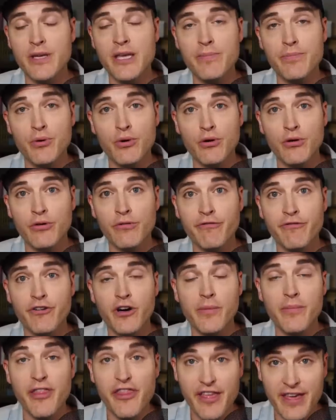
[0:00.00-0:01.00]
people
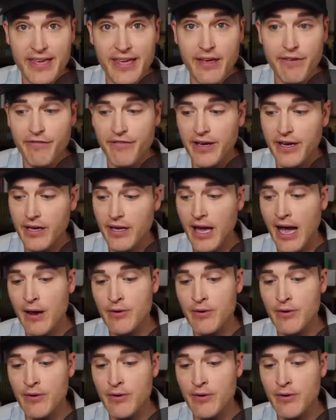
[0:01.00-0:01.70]
from Thinkific,